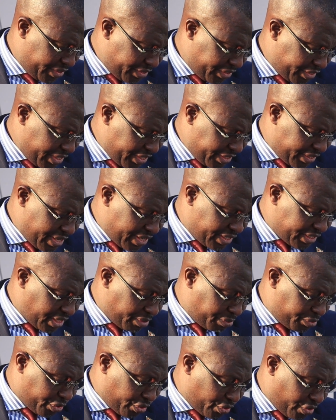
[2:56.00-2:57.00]
since the
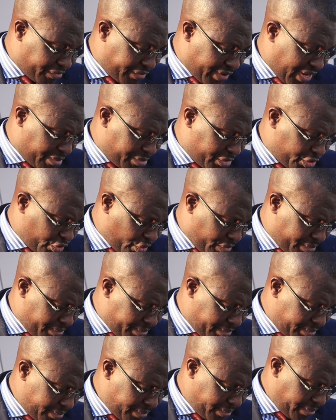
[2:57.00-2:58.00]
inception of
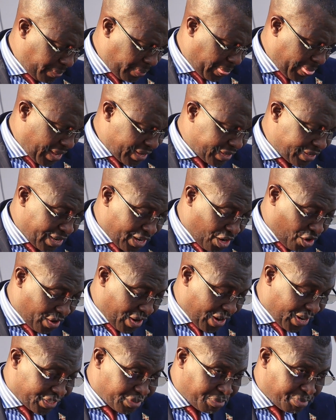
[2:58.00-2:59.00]
AMISOM and now
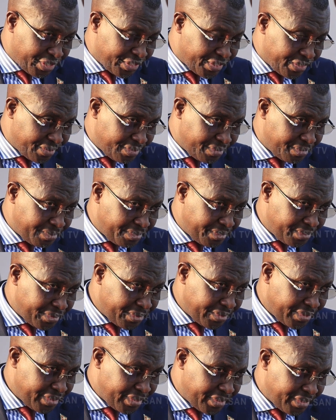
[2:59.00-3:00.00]
ATMIS.
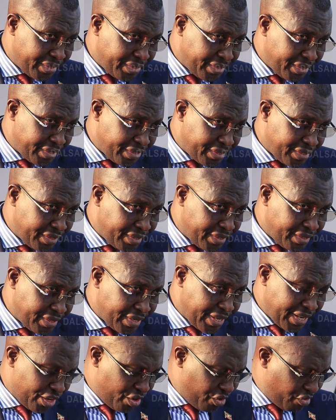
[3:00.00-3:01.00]

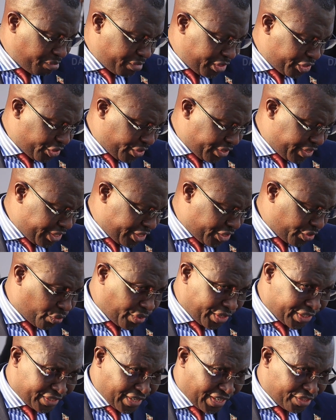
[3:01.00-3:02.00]
The head of mission didn't
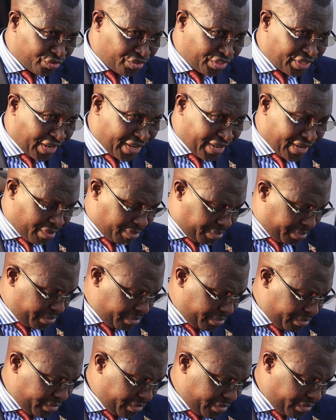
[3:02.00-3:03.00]
request us to stand up,
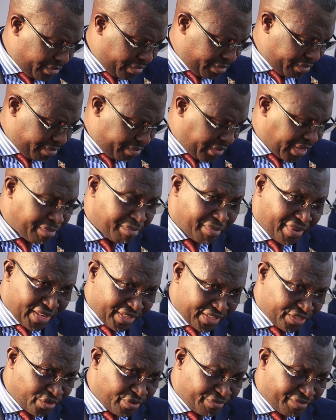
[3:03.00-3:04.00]
but
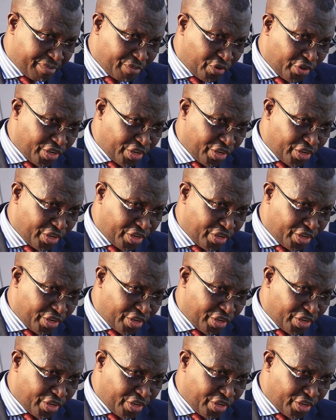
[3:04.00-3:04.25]
myself, I'm